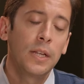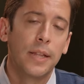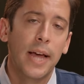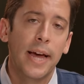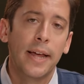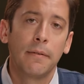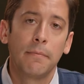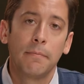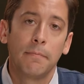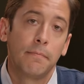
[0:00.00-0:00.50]

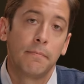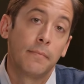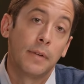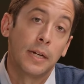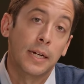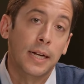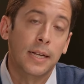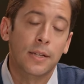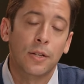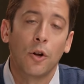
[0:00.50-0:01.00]
then
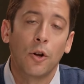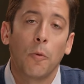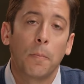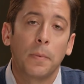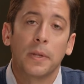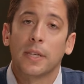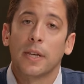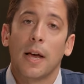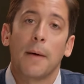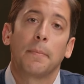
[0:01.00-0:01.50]
I guess it
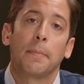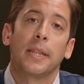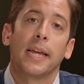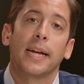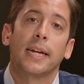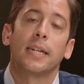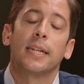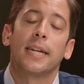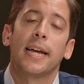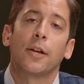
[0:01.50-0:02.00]
opens up and they
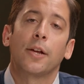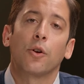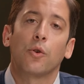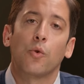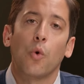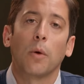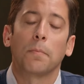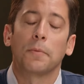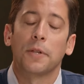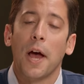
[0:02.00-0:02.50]
can take your
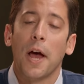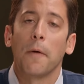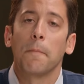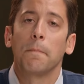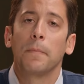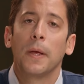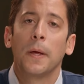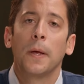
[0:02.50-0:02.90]
corpse out.